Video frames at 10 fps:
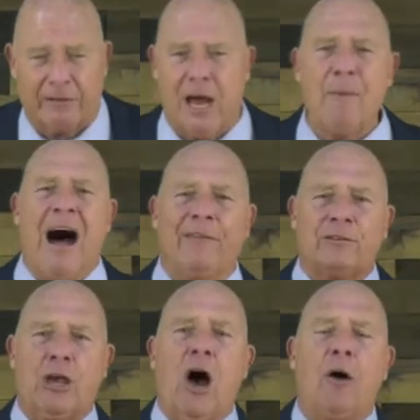Come on,
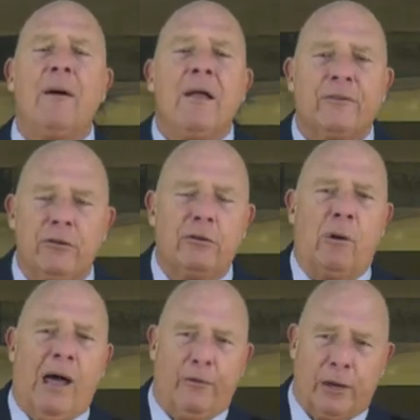Job. You know
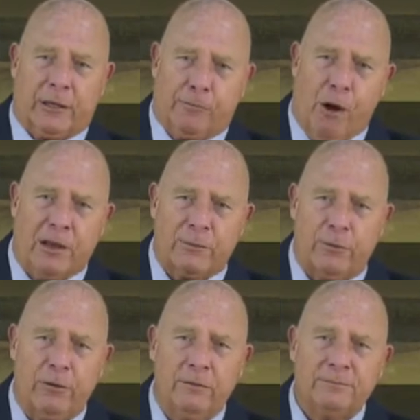why the wicked
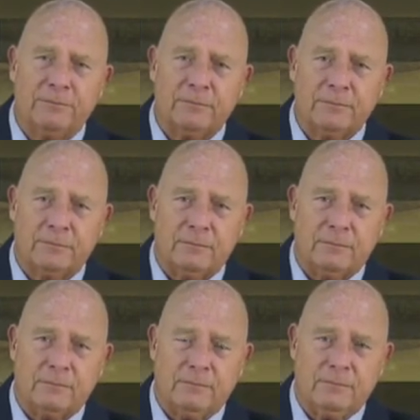prosper.
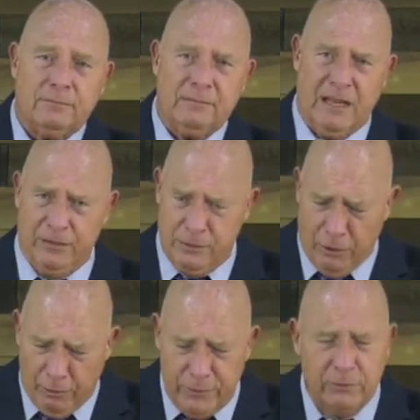And
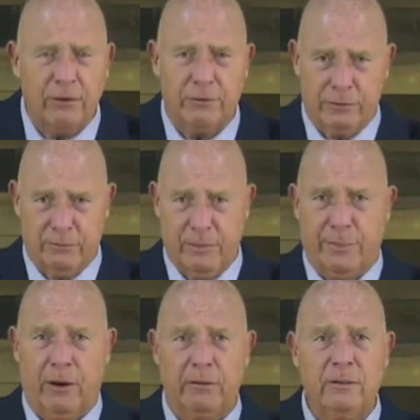Job, you know you can be
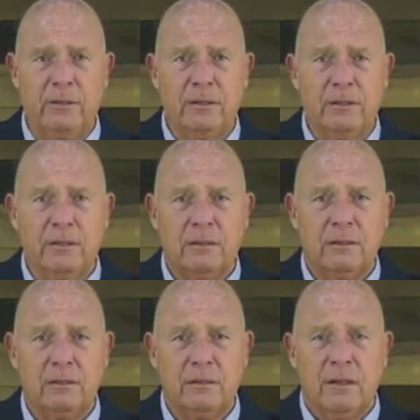pardoned.
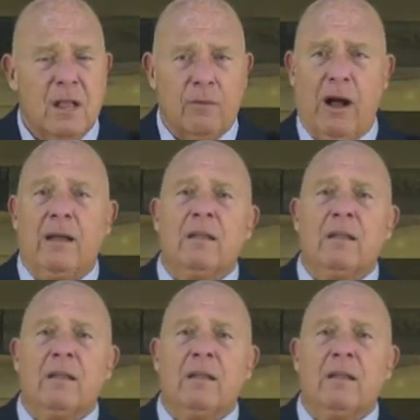Why?